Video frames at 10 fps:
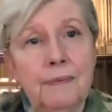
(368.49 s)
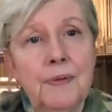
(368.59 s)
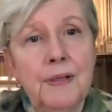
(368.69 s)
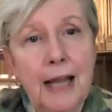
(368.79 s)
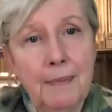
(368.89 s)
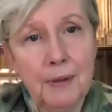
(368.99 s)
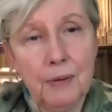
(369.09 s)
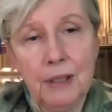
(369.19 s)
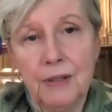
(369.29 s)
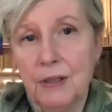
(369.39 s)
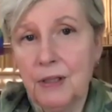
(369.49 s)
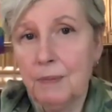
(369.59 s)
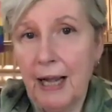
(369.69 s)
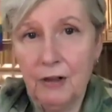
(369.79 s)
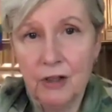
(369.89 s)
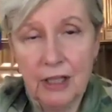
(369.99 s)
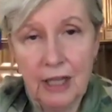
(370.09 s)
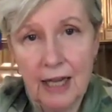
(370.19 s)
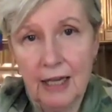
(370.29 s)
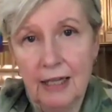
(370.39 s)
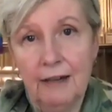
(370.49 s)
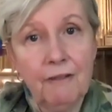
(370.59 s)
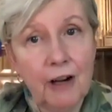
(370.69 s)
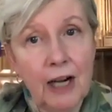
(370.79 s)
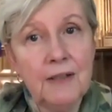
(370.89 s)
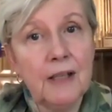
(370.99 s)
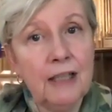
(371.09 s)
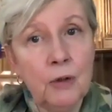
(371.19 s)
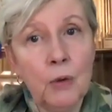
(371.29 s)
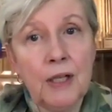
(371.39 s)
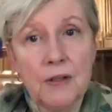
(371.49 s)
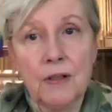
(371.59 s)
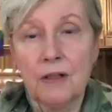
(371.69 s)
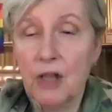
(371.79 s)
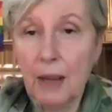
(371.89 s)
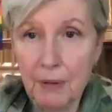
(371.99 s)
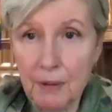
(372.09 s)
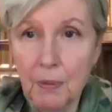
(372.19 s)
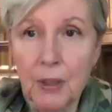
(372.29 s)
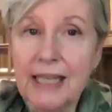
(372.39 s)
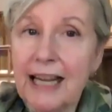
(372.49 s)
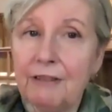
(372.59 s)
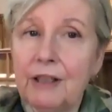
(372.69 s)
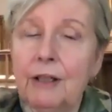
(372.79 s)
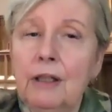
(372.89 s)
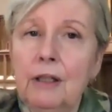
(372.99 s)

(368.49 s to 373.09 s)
Samuel is dispatched again and finds and anoints the shepherd boy David,